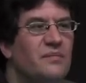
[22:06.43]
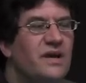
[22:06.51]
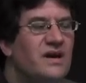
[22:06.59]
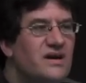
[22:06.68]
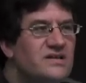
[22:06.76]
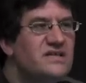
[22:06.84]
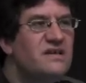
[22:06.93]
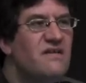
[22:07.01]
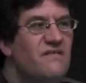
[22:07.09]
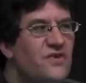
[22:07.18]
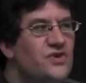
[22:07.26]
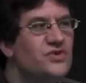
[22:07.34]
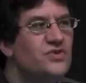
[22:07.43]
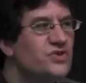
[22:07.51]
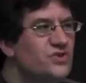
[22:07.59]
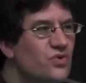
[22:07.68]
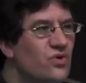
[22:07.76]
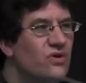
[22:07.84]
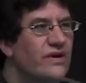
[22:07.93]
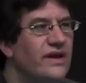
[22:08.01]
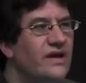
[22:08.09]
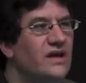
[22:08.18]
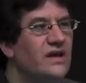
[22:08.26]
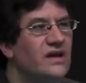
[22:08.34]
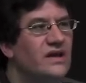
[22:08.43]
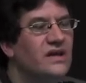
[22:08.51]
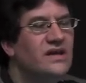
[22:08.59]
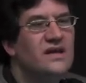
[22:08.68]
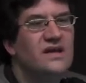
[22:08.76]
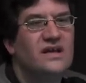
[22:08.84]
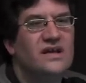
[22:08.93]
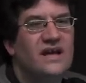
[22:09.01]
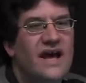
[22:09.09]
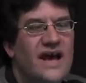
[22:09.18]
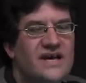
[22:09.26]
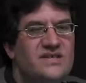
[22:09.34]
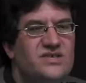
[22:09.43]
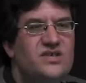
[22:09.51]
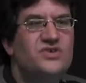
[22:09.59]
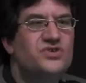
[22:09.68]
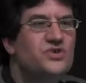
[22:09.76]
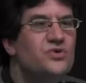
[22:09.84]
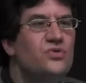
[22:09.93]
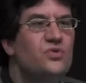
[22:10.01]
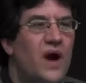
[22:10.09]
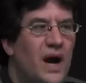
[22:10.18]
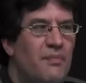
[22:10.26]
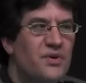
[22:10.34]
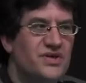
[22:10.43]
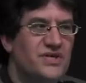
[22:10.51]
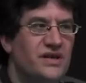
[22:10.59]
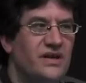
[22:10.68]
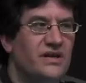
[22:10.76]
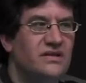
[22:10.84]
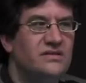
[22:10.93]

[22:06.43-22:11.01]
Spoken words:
because the official story has these two whoppers in it.